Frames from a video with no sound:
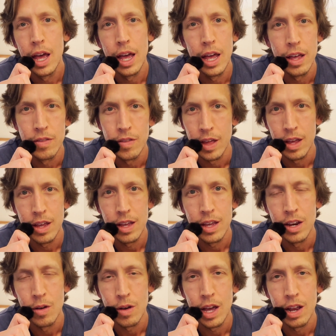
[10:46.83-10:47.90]
in the,
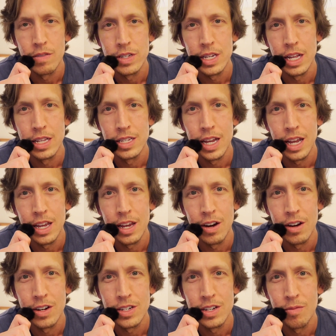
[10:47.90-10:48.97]
kind of sunset
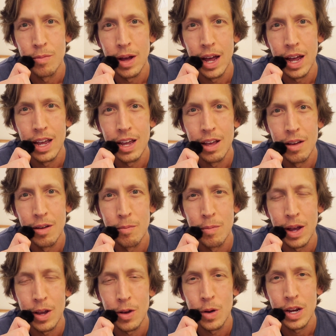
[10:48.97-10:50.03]
years of my
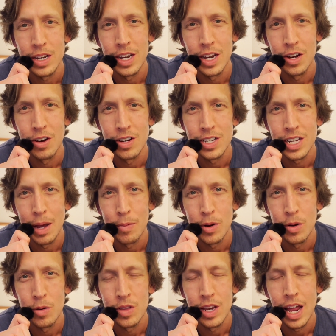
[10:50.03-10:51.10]
quick tenure as cabin
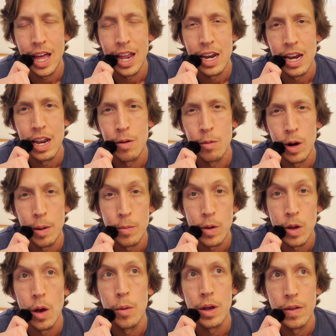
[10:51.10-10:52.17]
crew with United. And where I'm
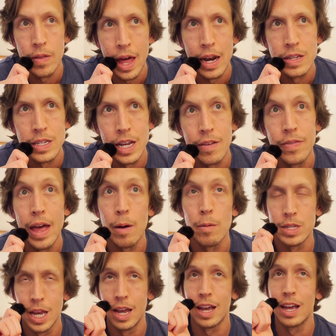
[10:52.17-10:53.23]
going in that is like, that
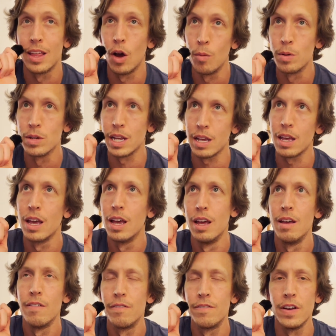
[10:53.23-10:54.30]
was like, almost like
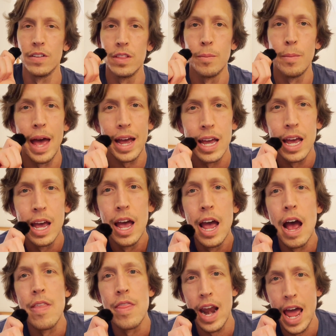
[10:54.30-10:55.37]
filled the bag.
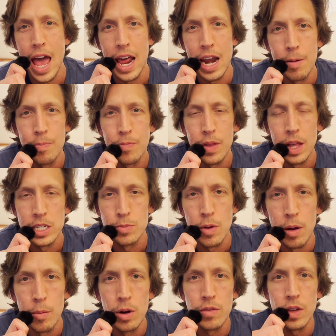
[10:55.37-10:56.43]
And then I had a
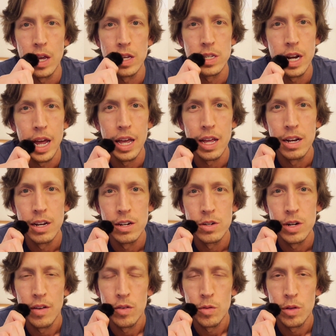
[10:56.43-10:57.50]
small briefcase that I had
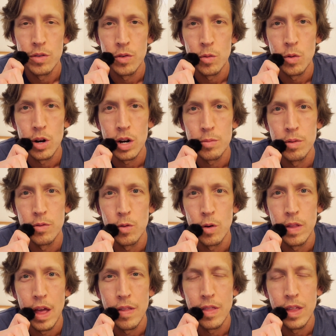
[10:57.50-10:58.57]
traveled with for work
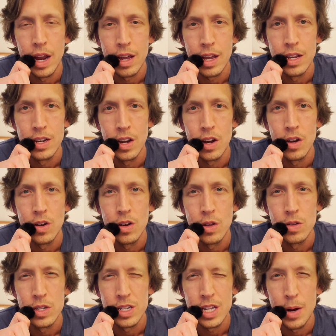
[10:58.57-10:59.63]
before that I continued to
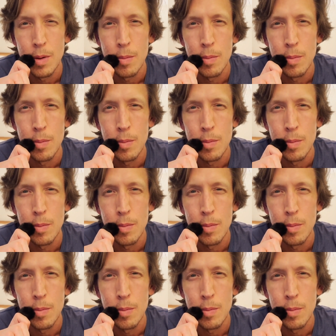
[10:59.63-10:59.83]
use as kind of my